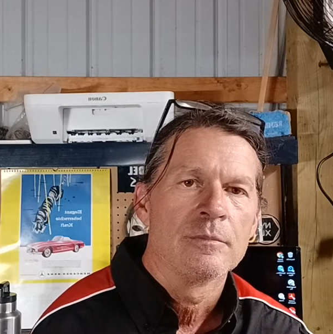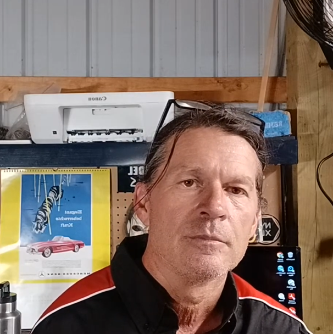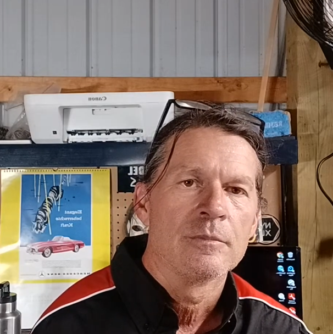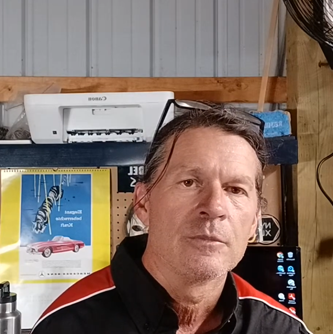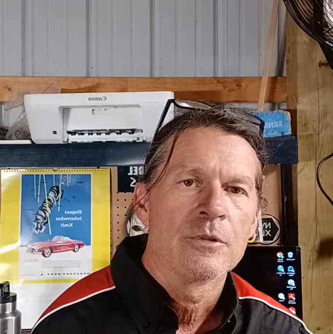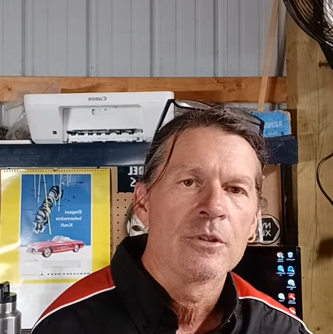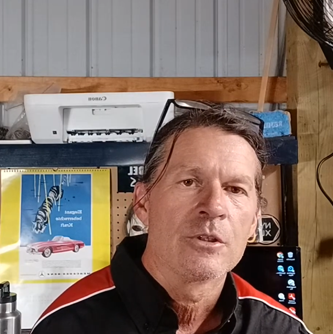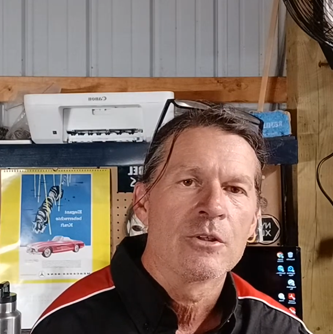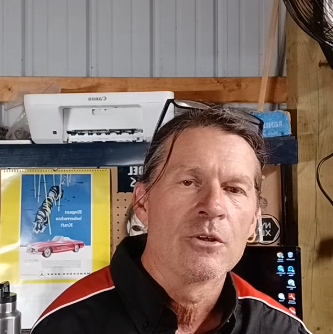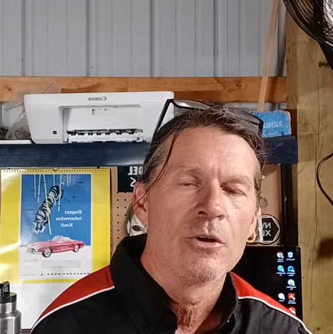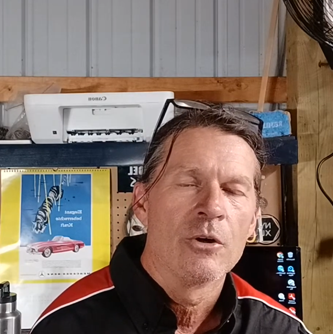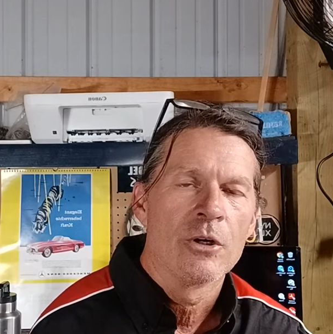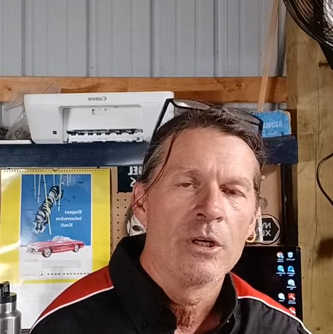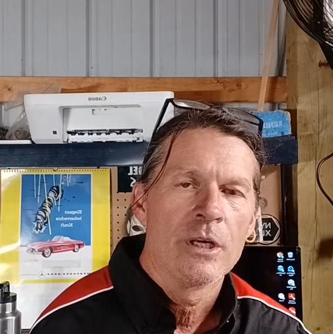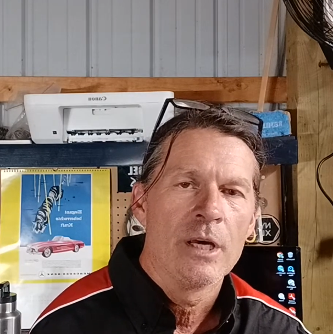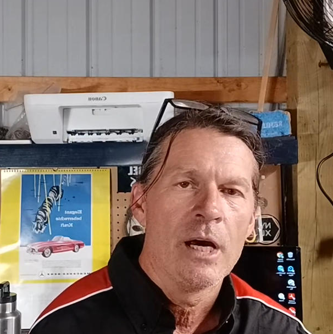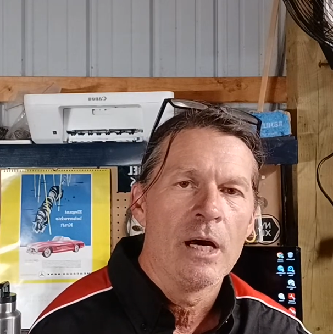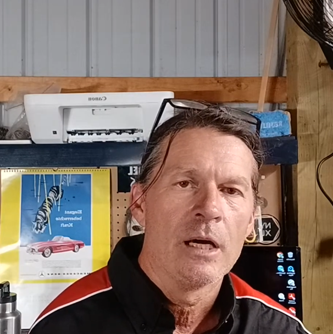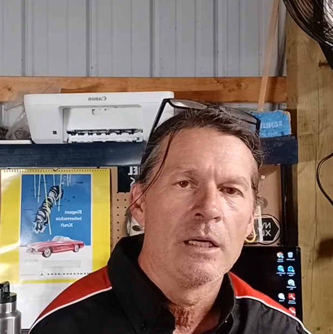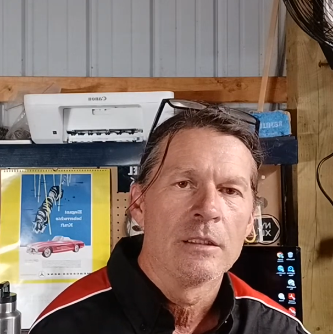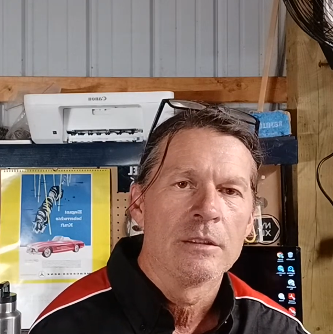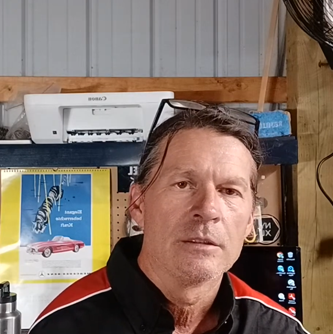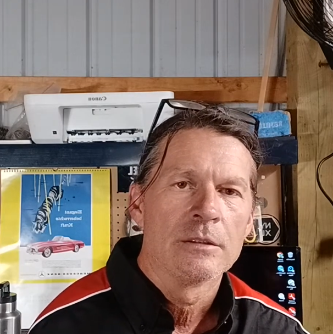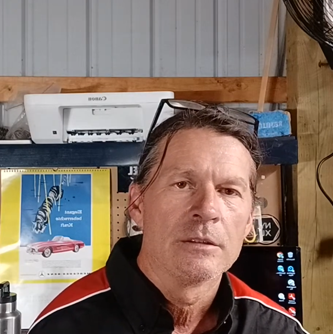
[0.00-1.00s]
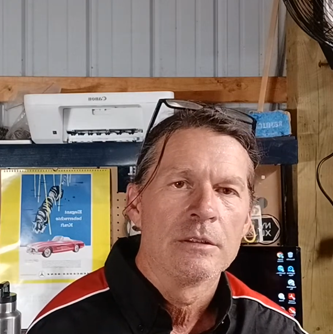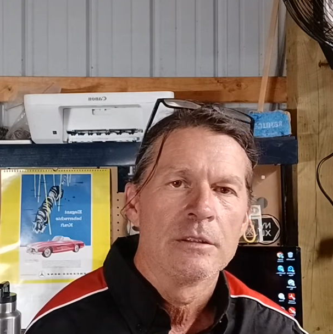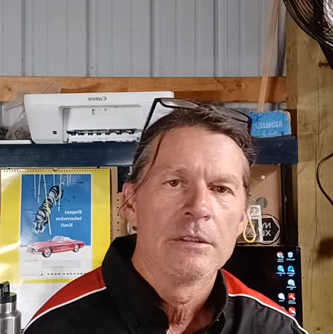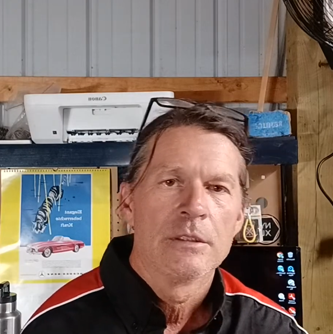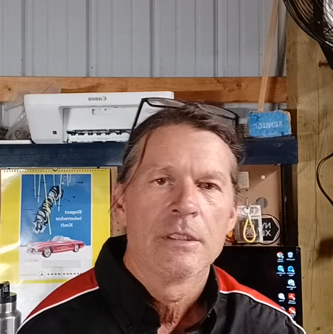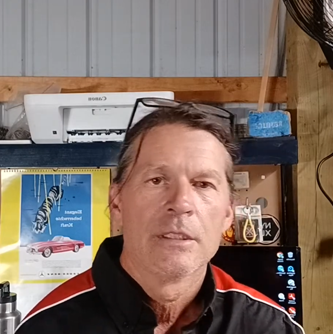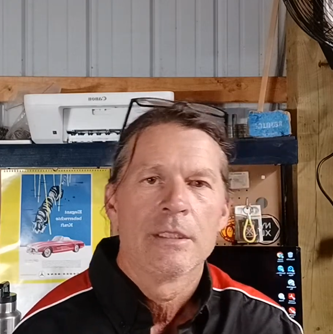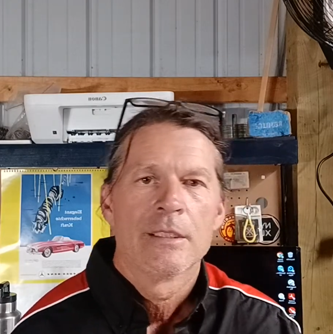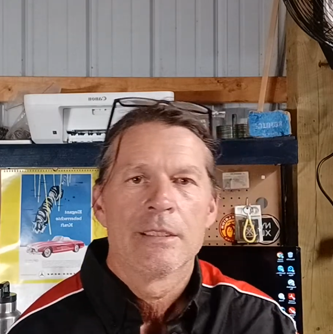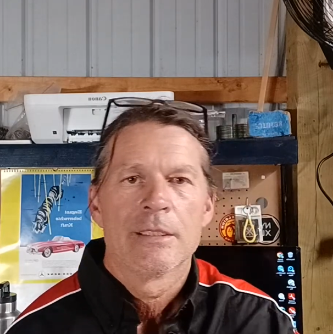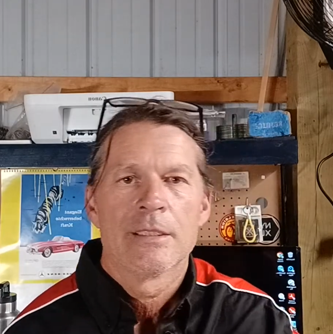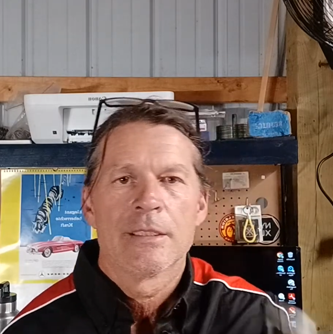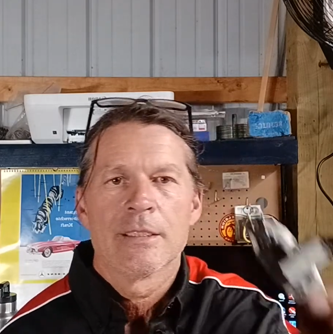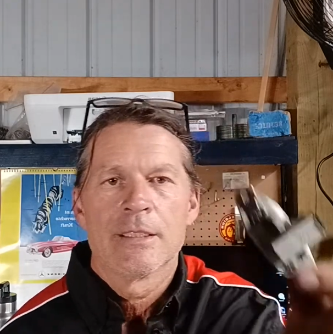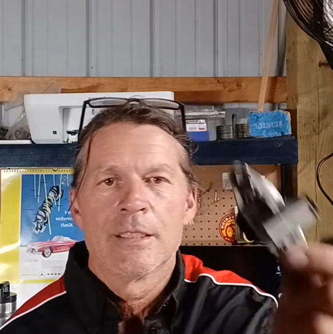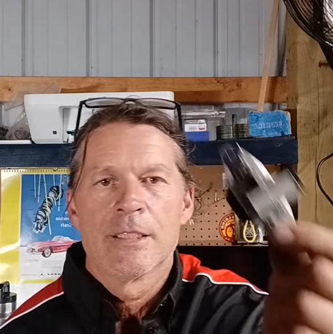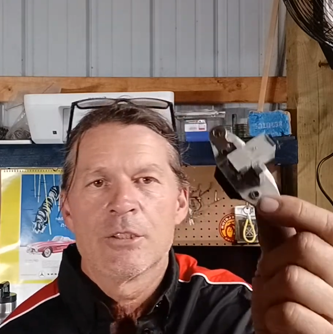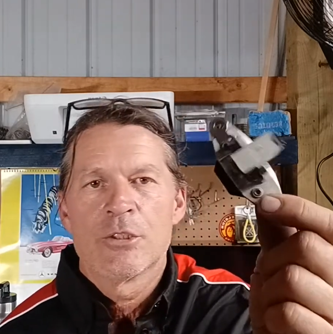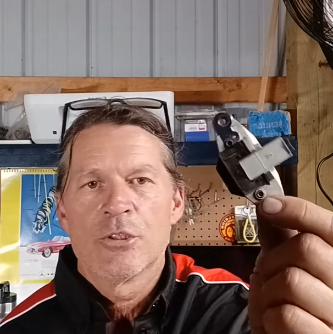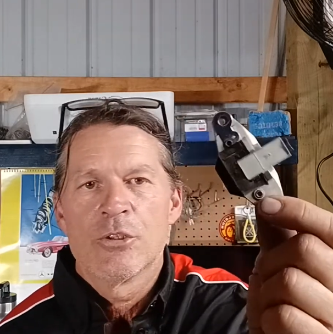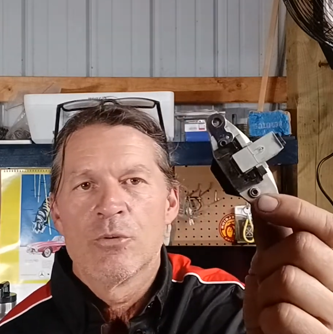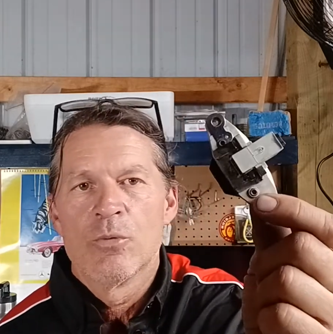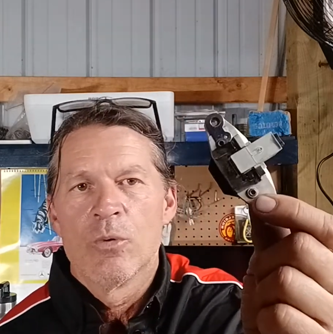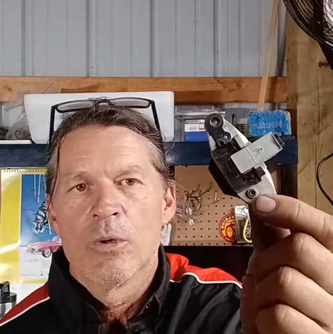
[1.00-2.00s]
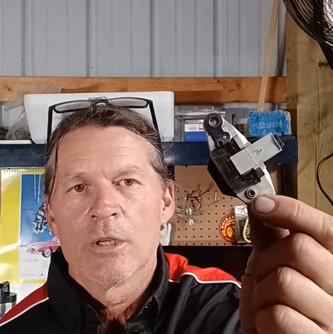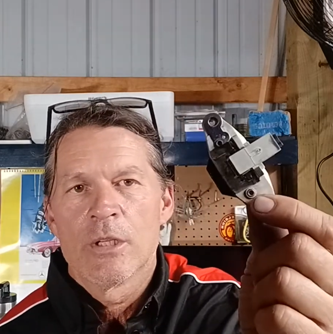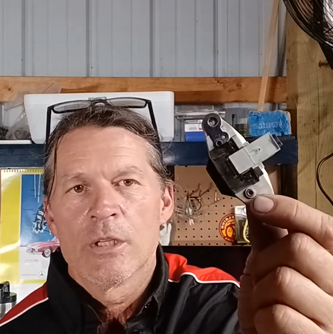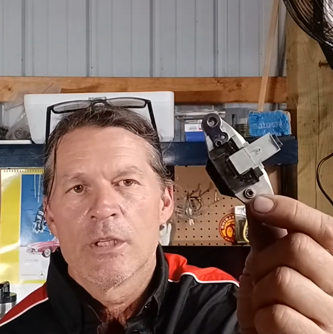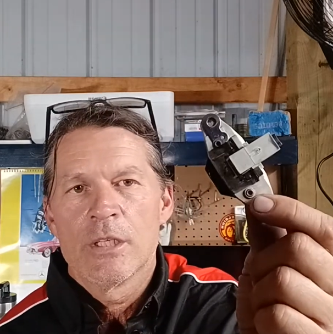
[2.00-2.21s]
So yeah, get you one of